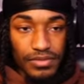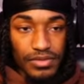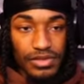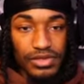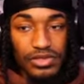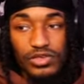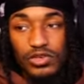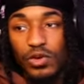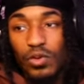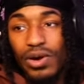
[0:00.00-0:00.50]

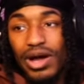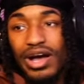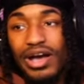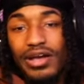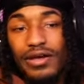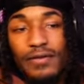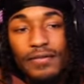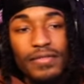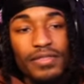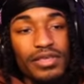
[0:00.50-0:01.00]
You know why?
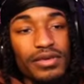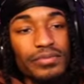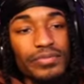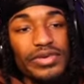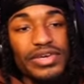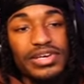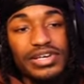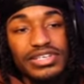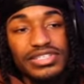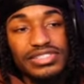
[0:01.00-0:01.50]

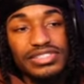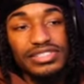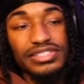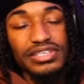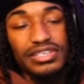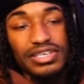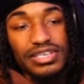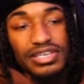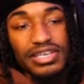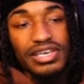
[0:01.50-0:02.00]
Because
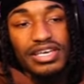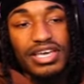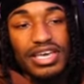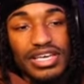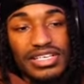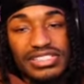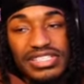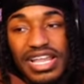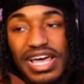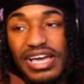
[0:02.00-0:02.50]

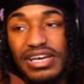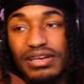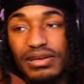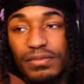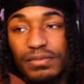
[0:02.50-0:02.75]
it's like